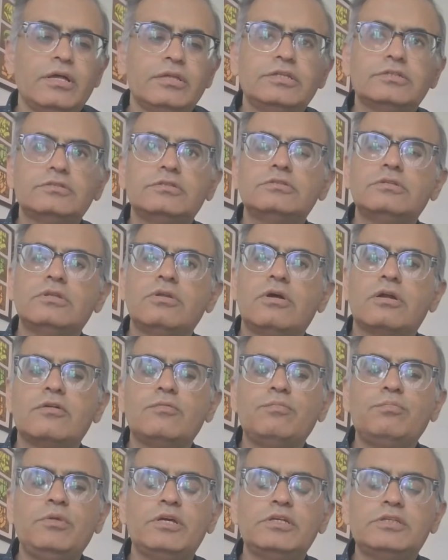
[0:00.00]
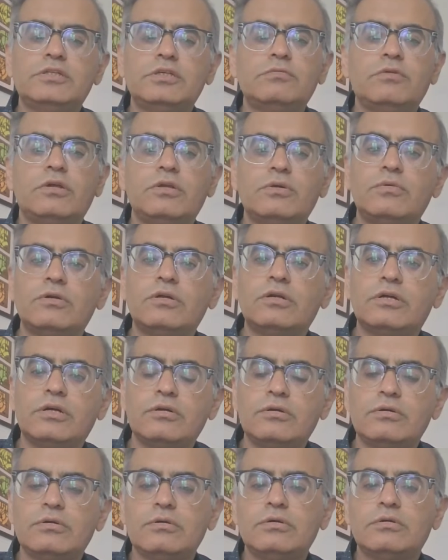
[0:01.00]
there's a lot of places where you could
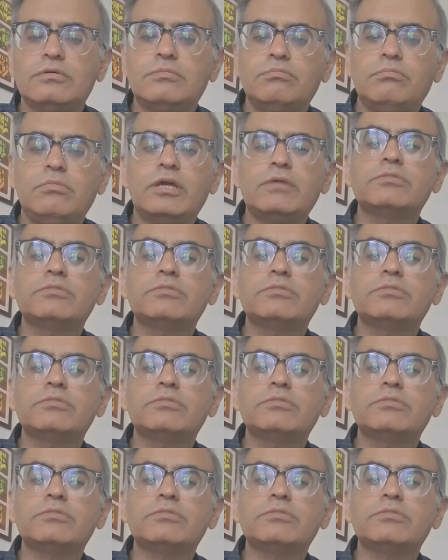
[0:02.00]
make